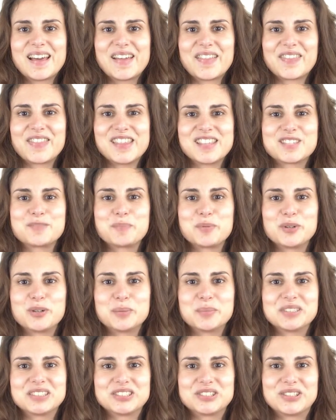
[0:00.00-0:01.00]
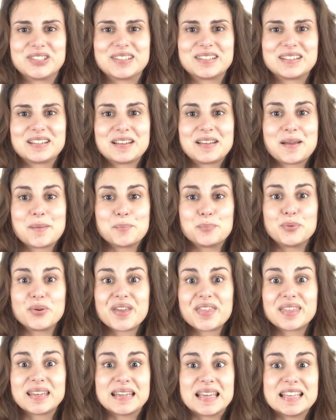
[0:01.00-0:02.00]
The spirometer,
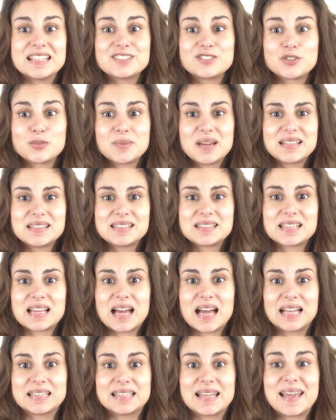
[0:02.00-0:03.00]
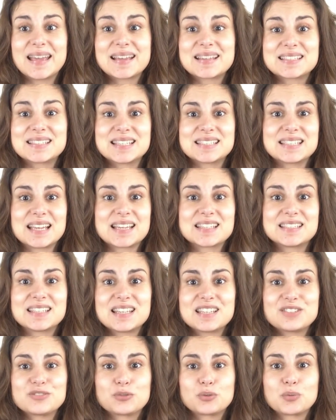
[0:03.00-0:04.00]
breathing instruments and
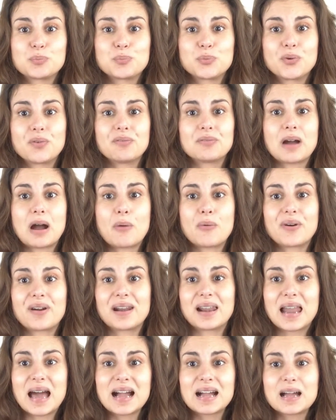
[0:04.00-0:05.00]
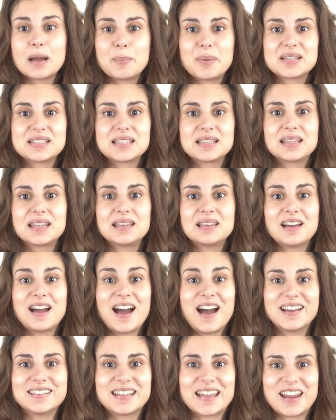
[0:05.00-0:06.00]
exercises to improve our lung capacity
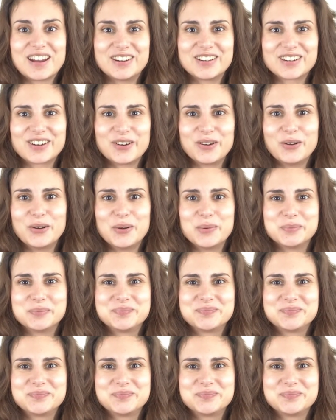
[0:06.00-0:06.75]
and air column.